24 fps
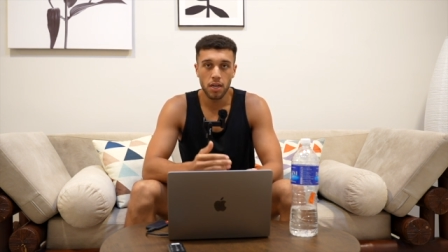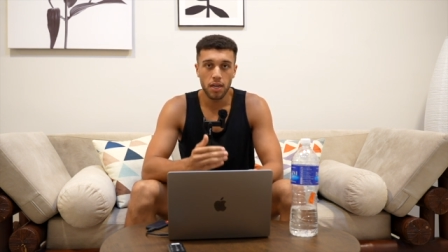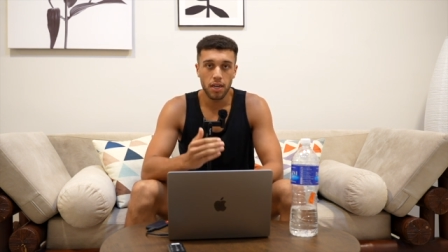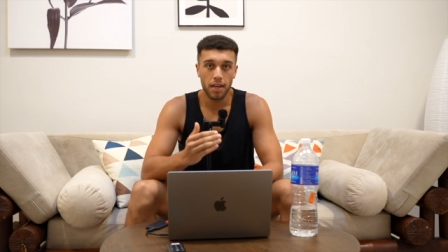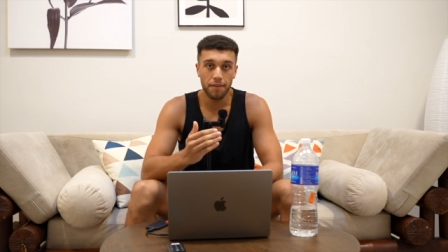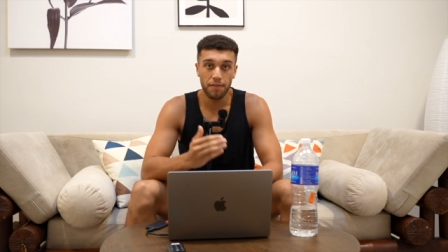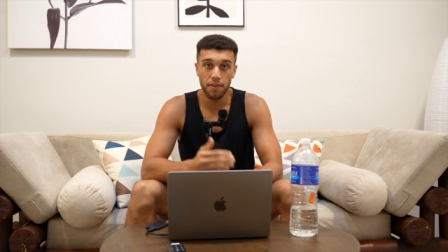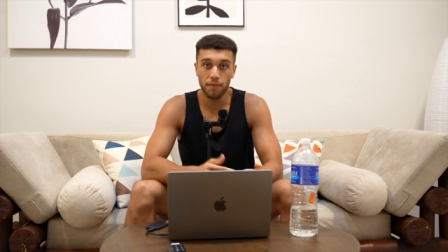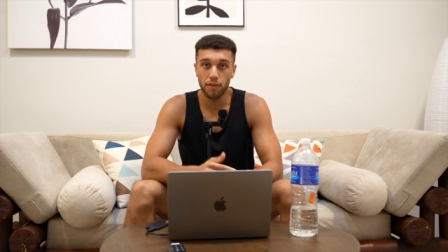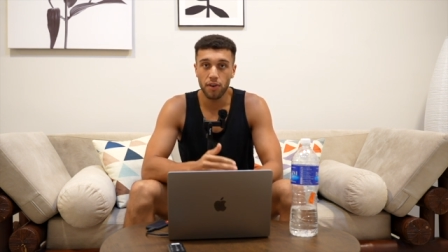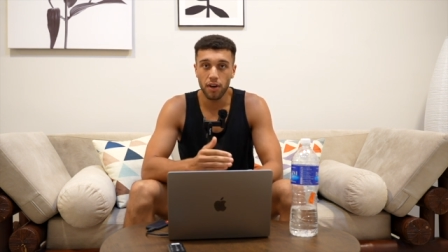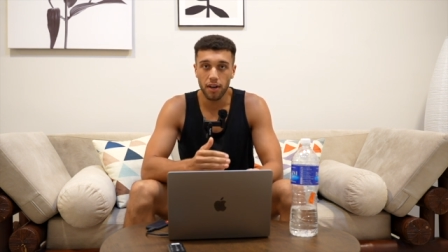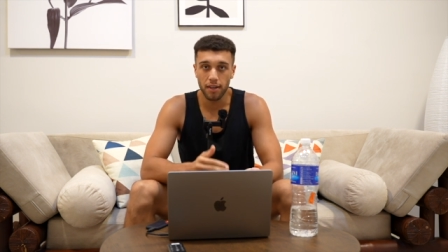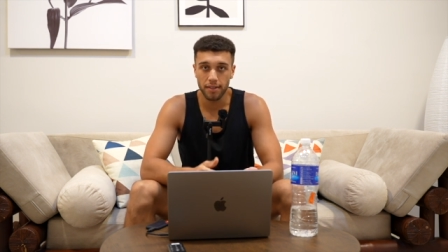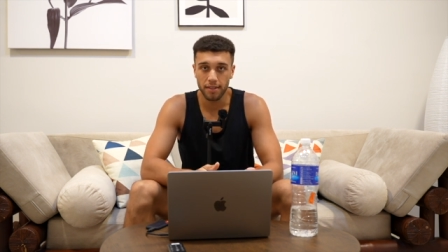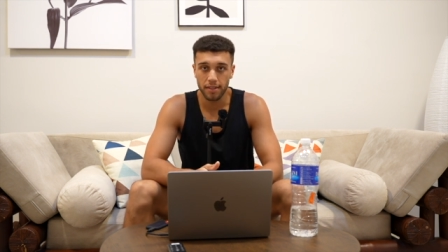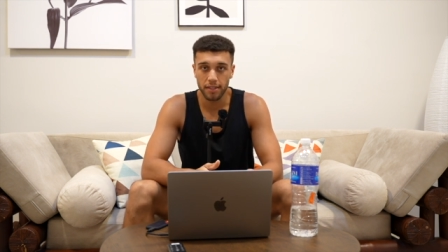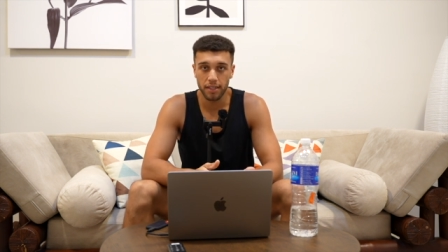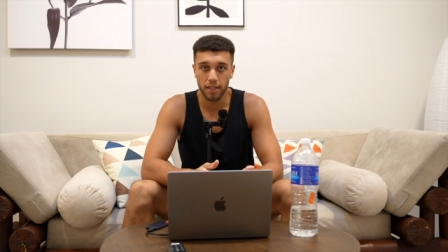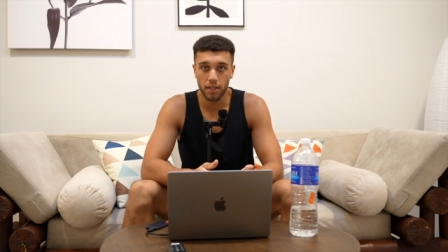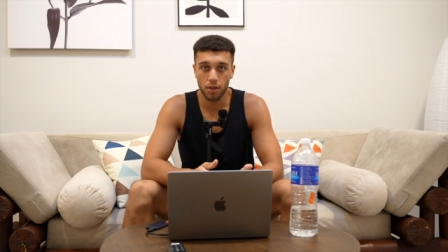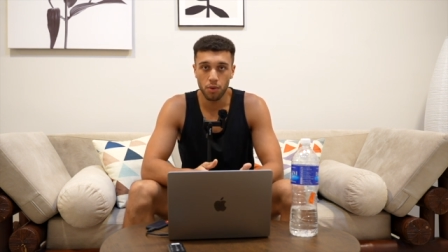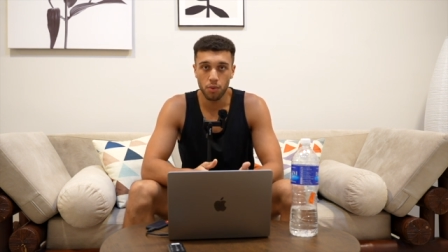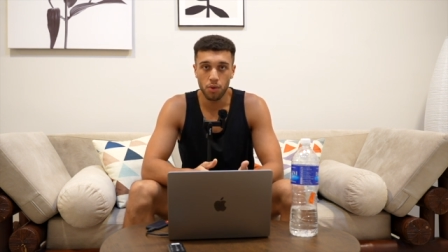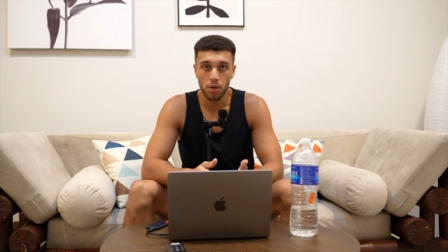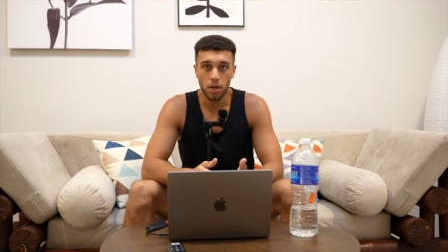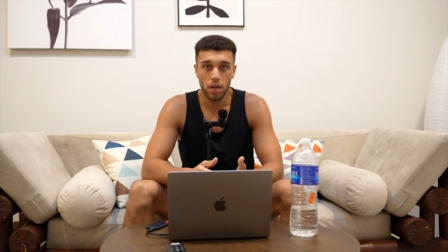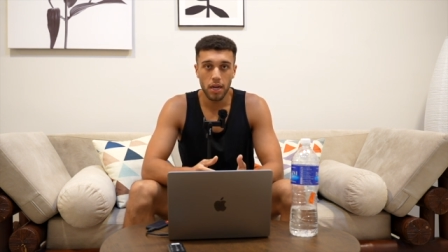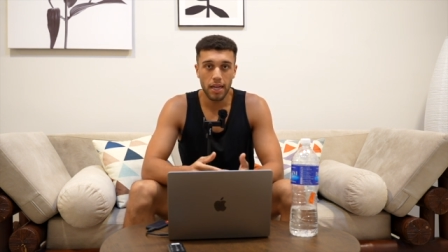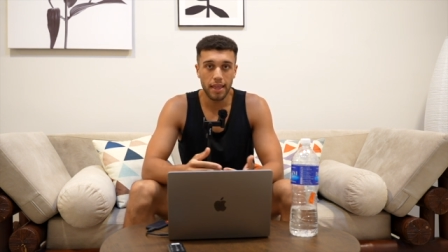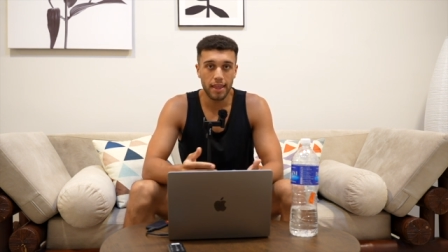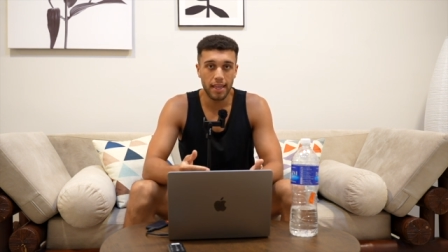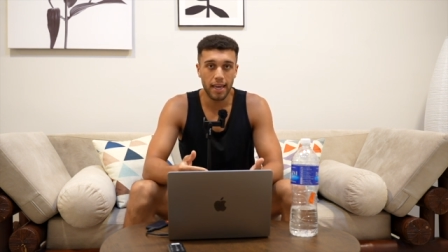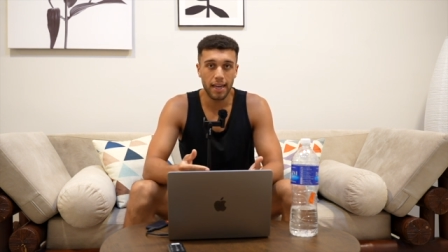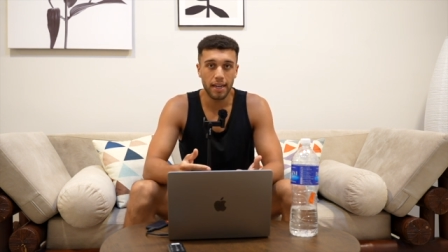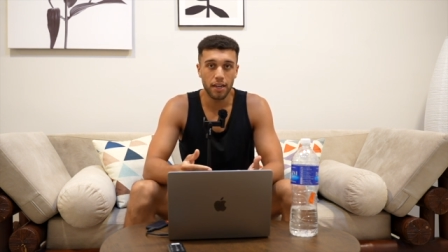if you've got a skill
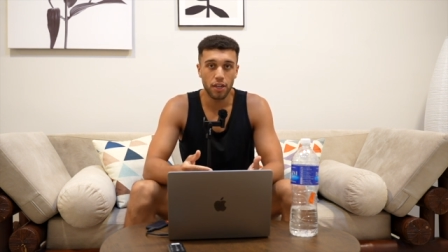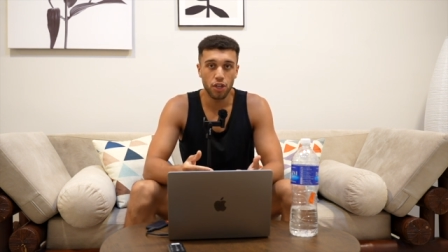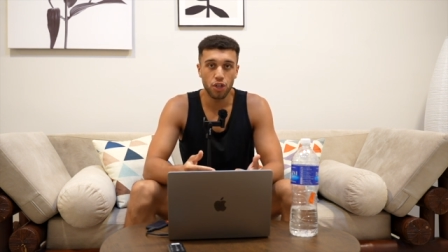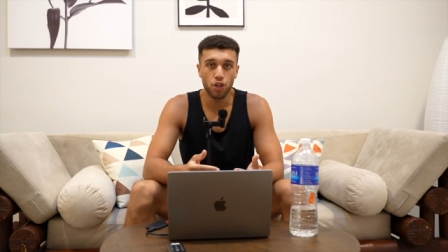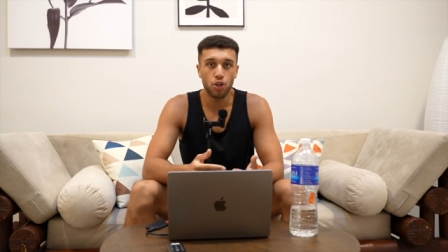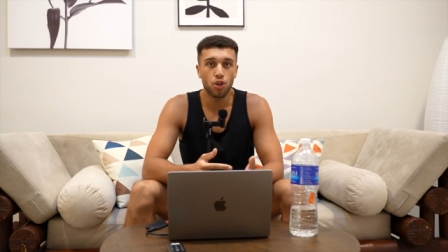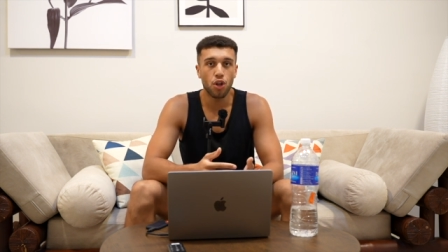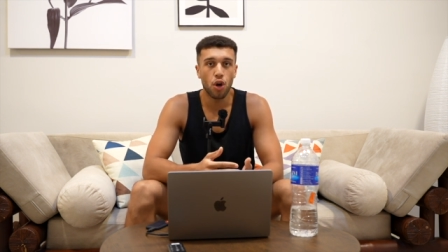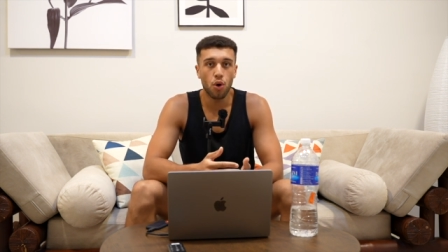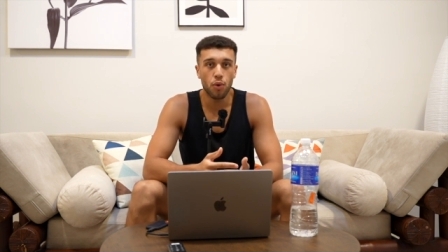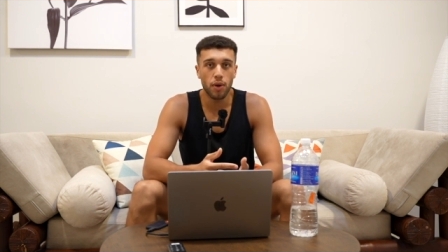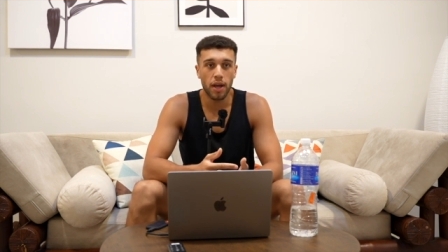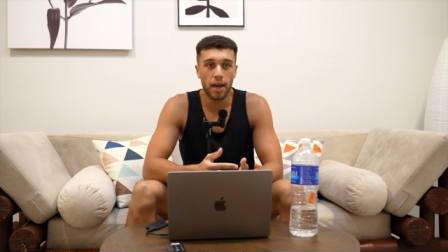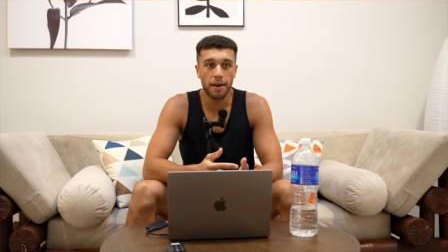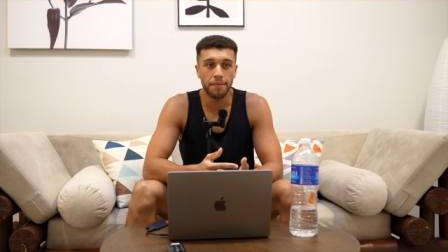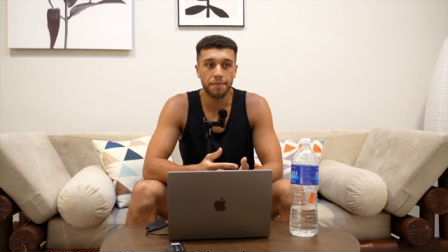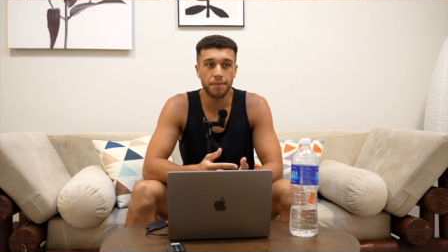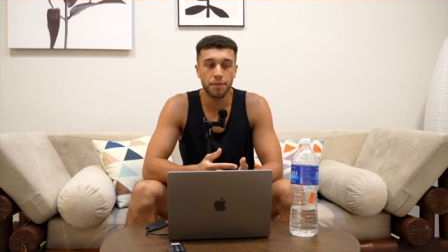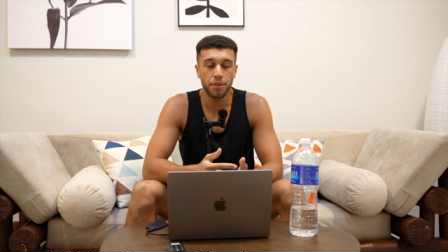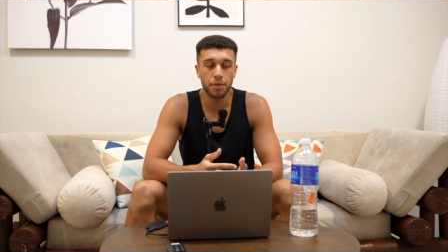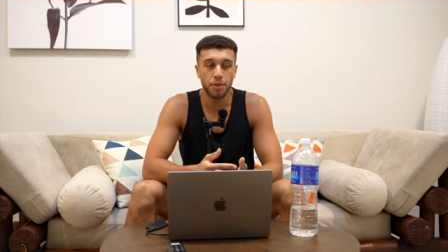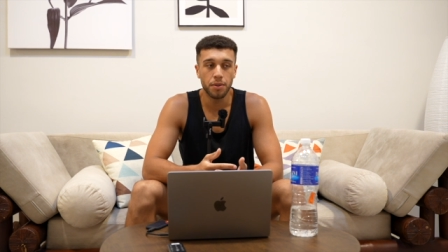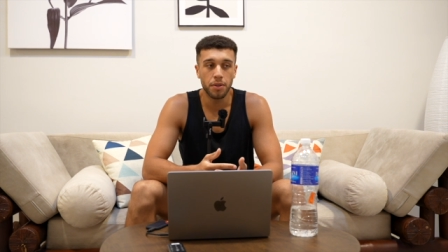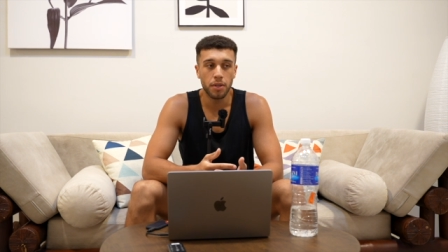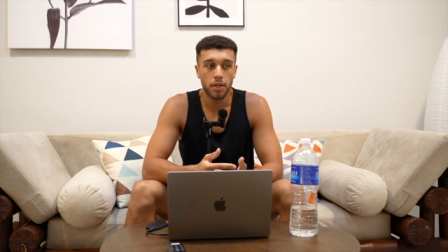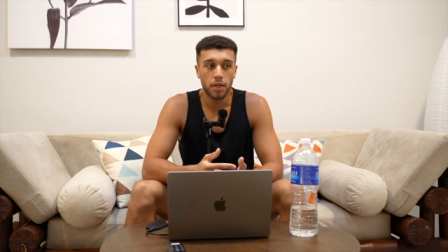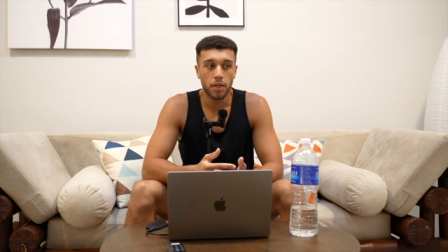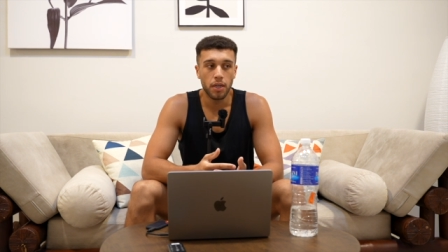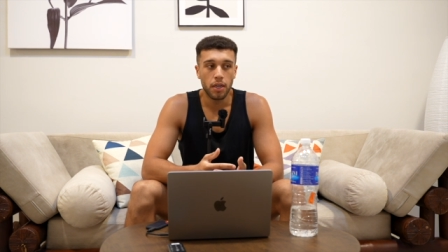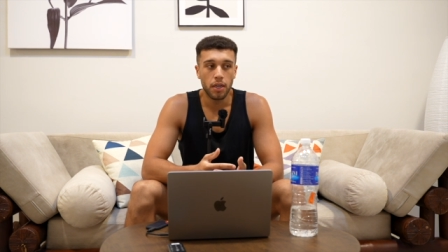then you don't have to